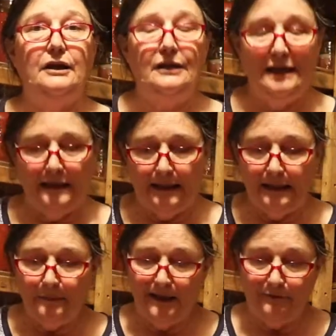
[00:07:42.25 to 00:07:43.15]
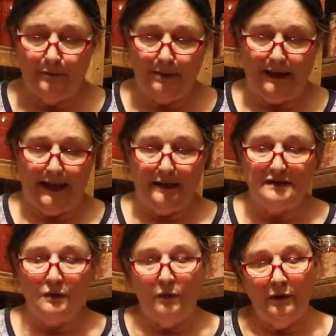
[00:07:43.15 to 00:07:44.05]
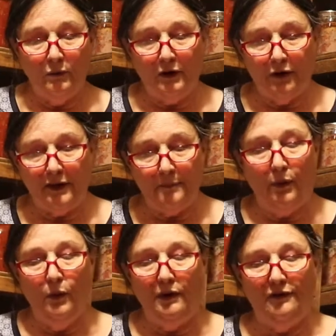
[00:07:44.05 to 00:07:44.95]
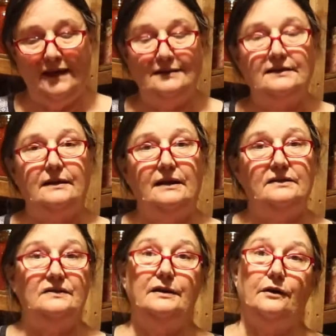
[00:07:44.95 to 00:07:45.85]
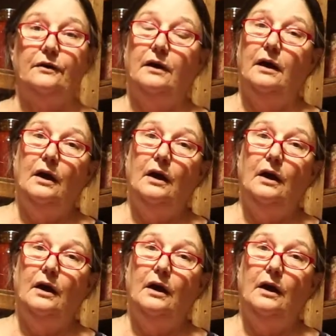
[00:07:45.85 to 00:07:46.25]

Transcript: You need a little bit of a plan. So what are the important things to consider?